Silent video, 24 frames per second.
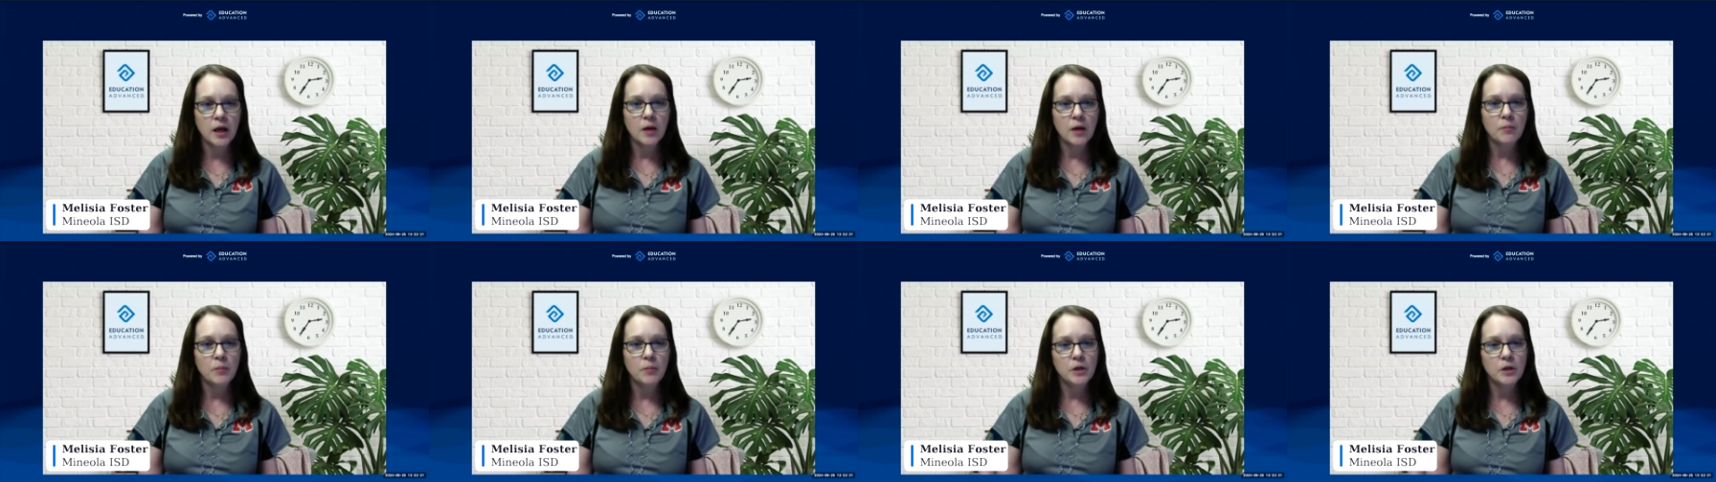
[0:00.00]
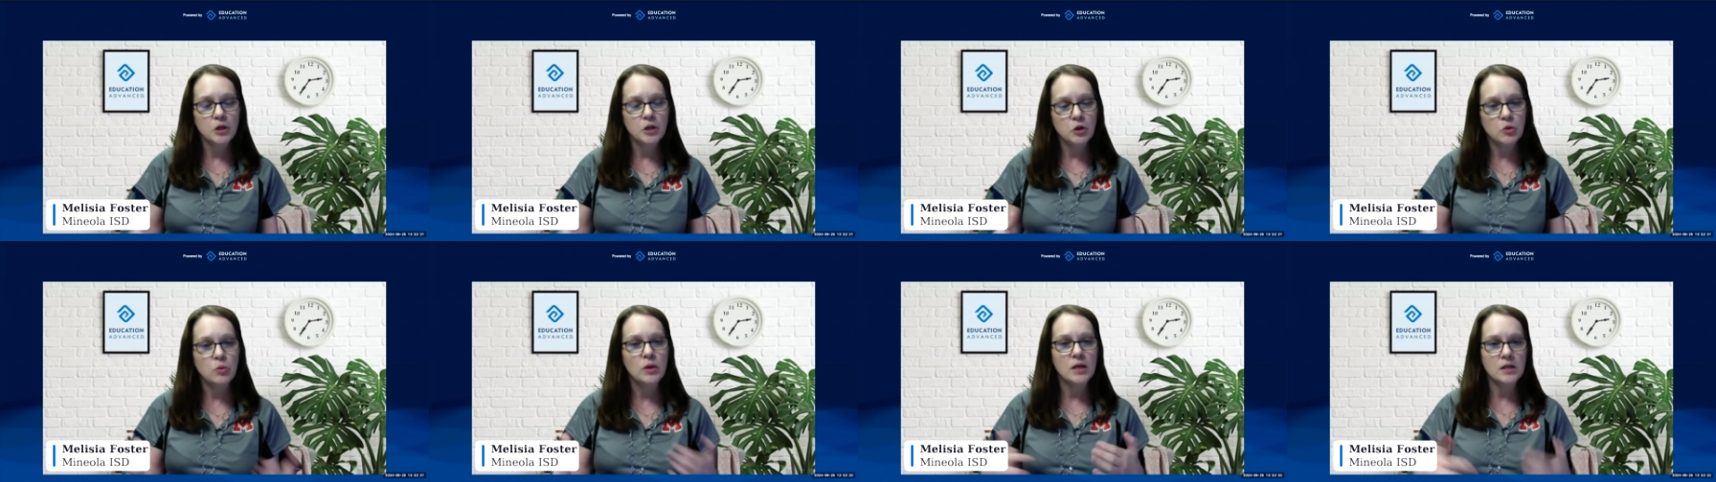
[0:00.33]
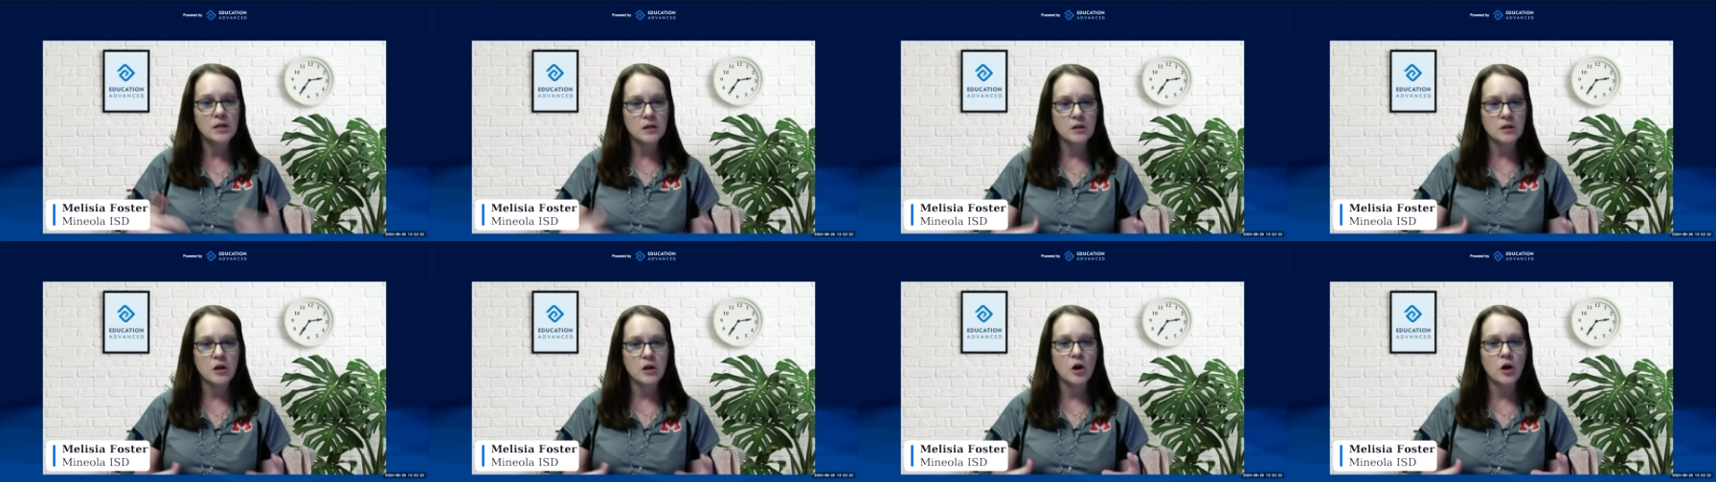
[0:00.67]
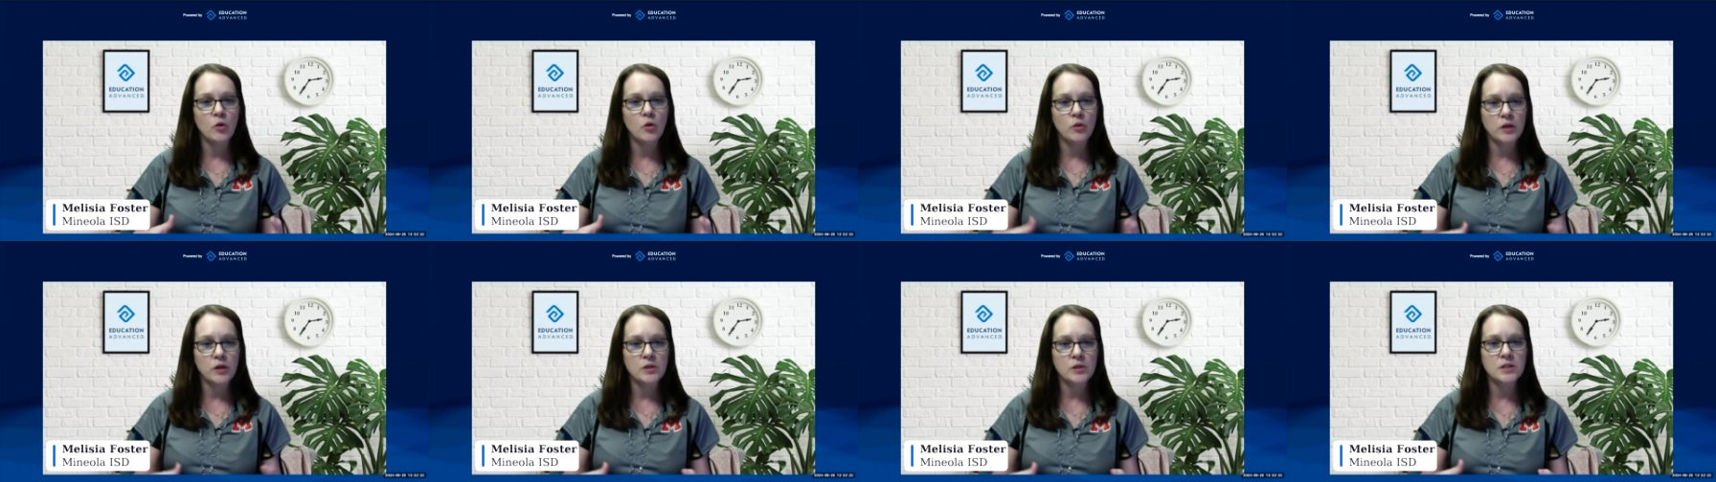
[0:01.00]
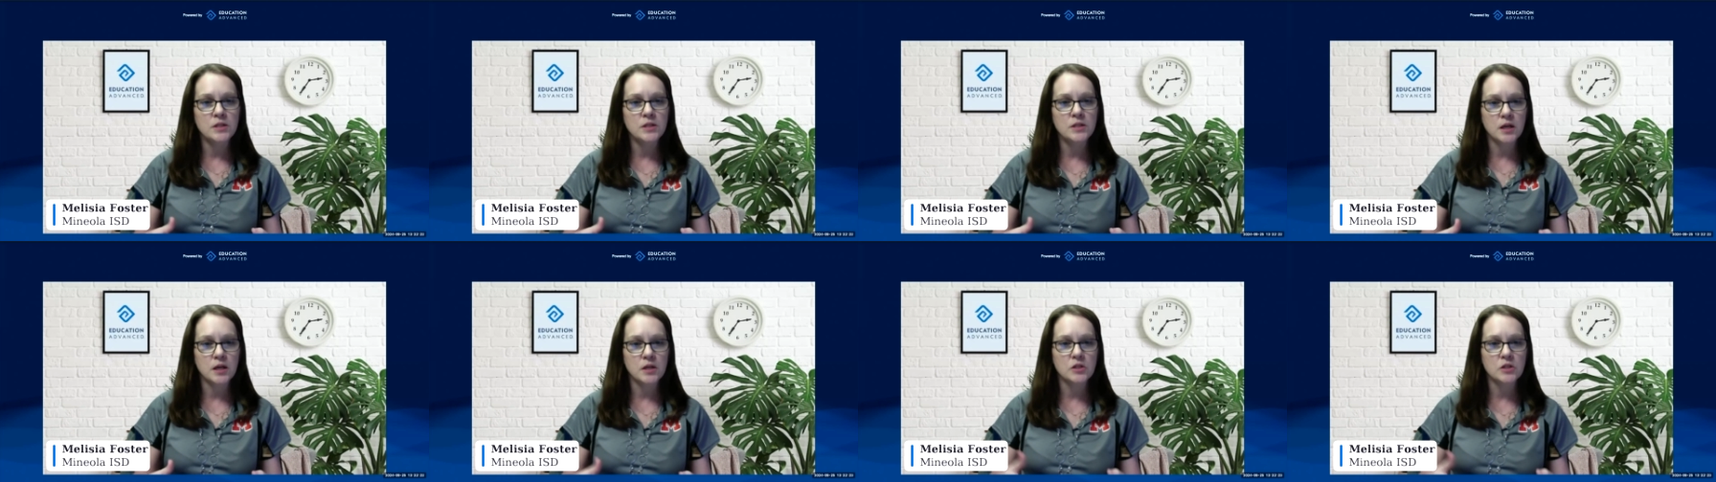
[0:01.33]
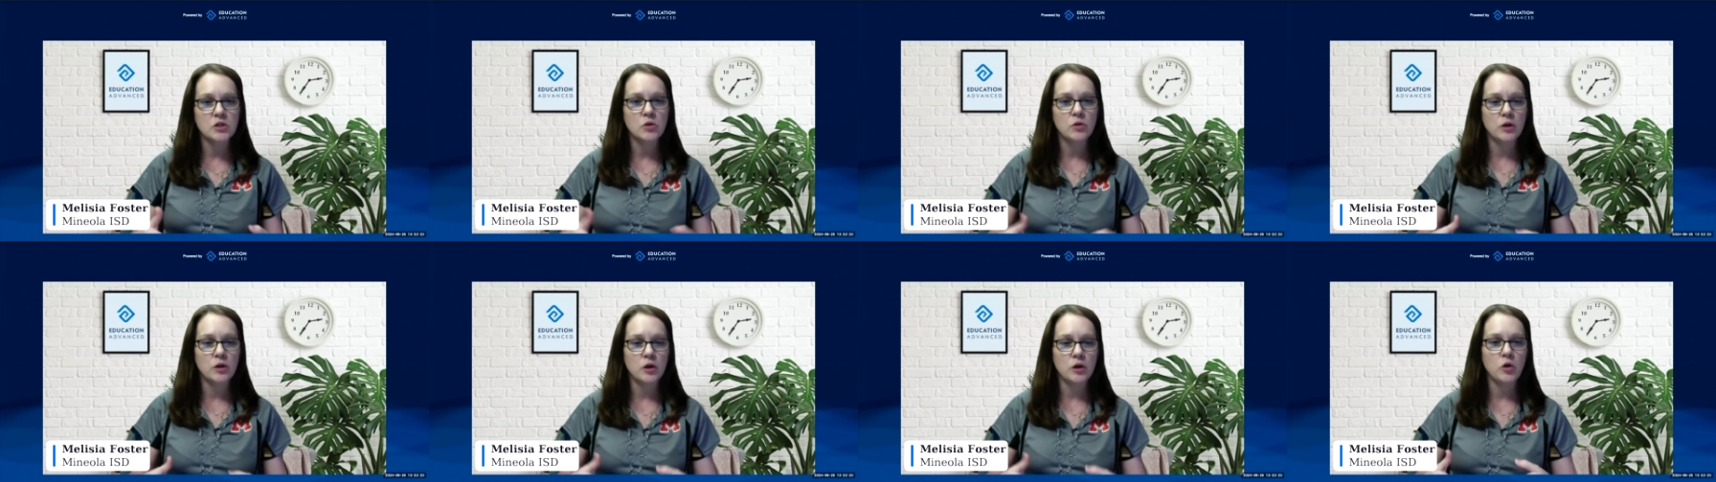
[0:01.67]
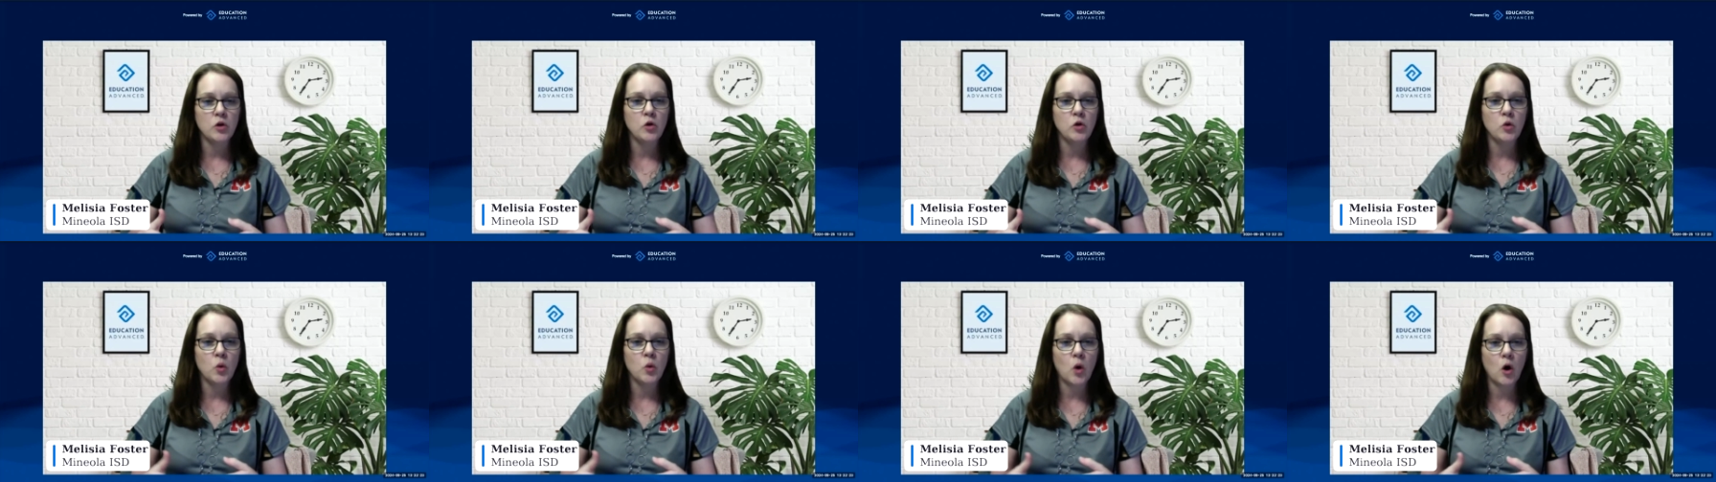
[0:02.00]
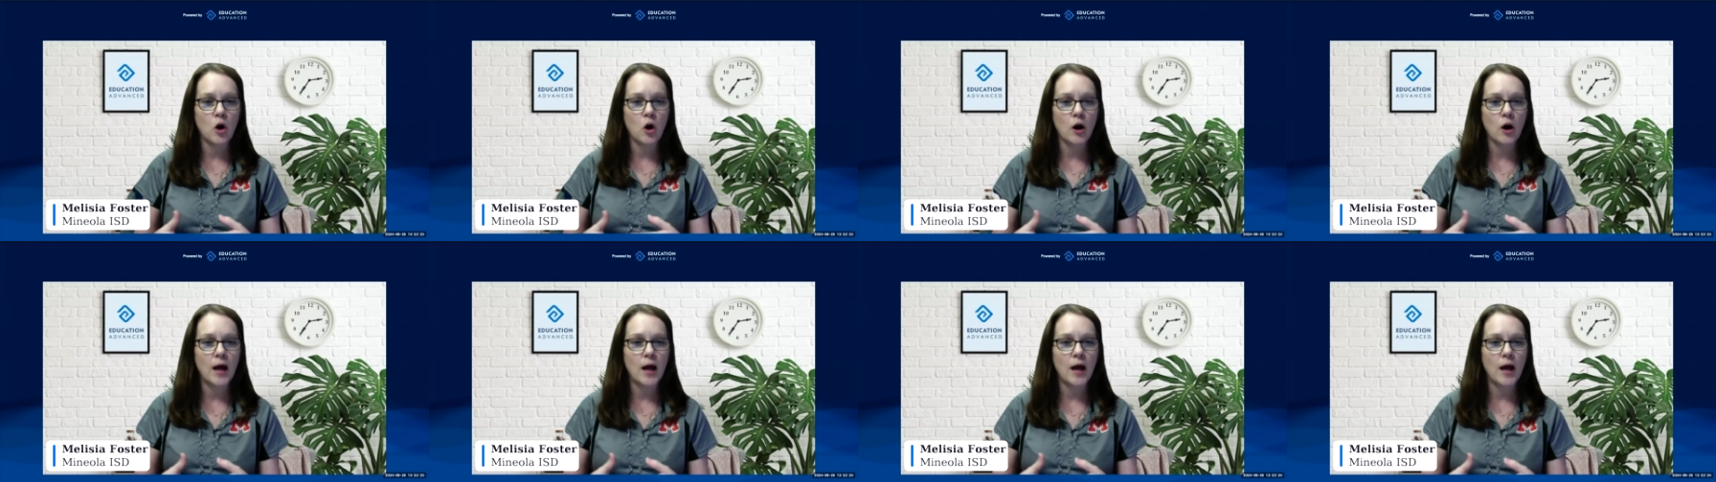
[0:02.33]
but you need to know these things so that you are